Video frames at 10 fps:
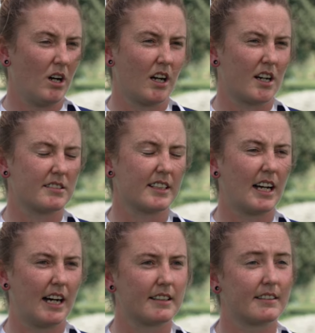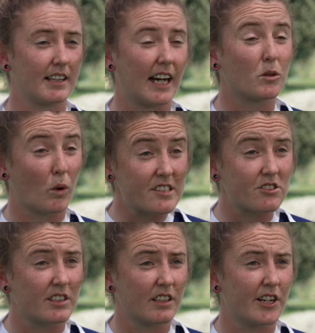I honestly can't thank
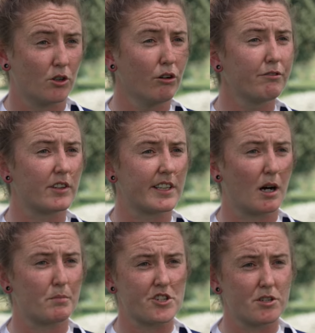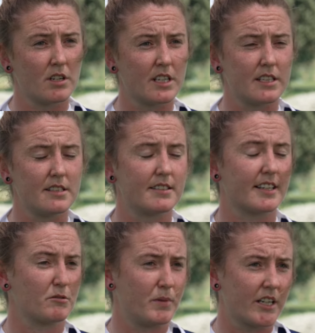Western enough for the opportunities, the
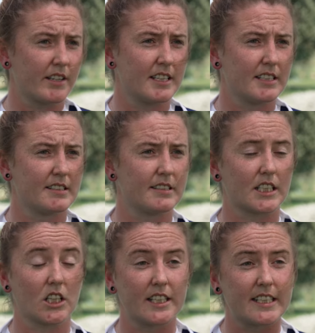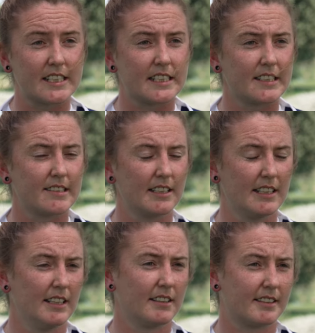experience, the guidance
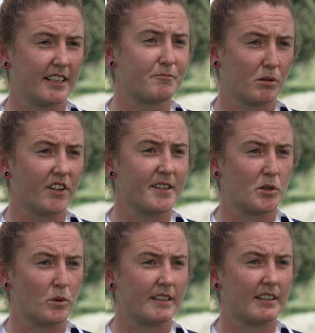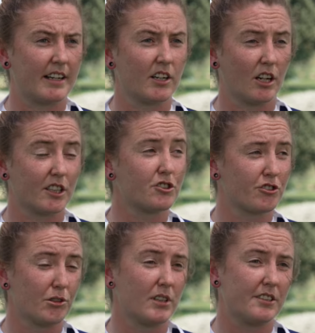that they have provided me with. And I, I
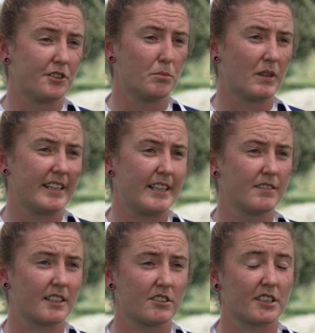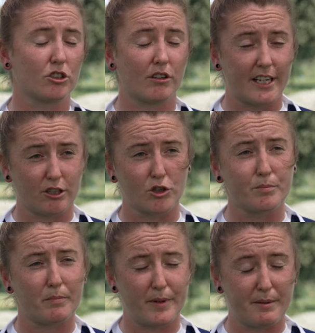truly do believe that there's a great group
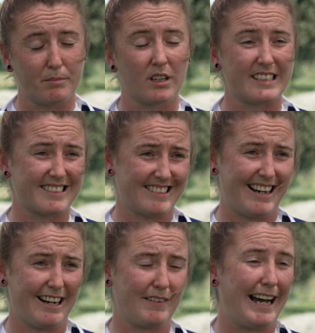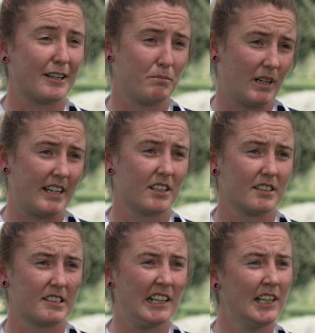of people and staff and
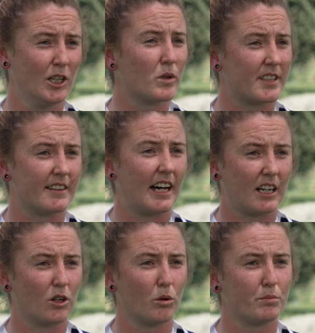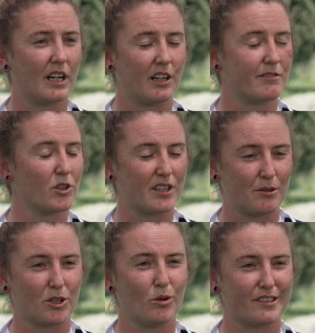players within that club that I've no
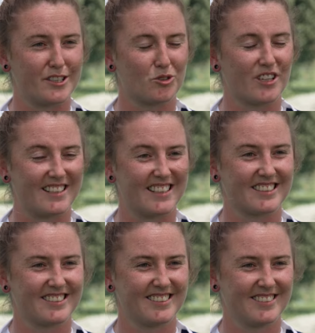doubt will go on to do great things